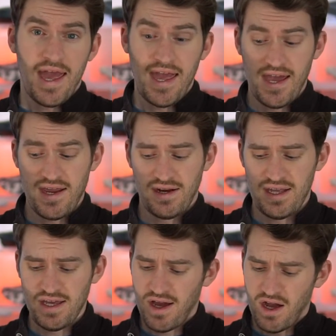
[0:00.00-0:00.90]
and
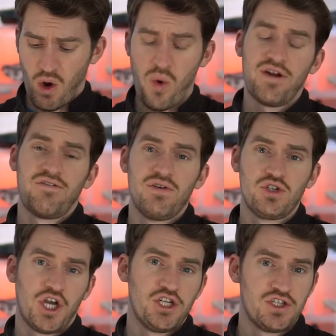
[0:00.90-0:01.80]
it got quite a few
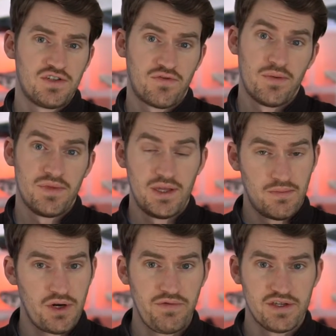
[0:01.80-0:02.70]
changes from the
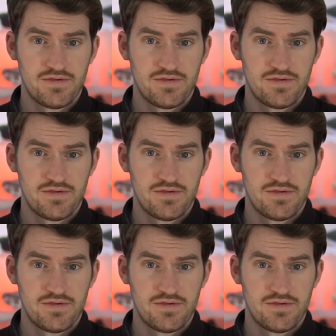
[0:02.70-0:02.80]
previous